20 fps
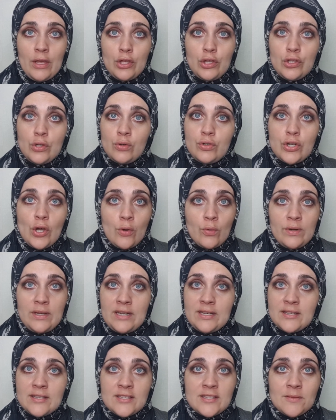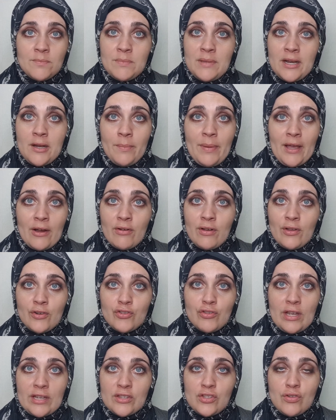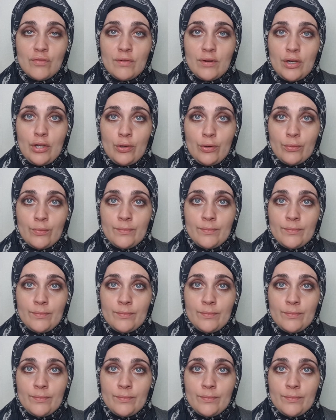you don't need to submit a background check to renew.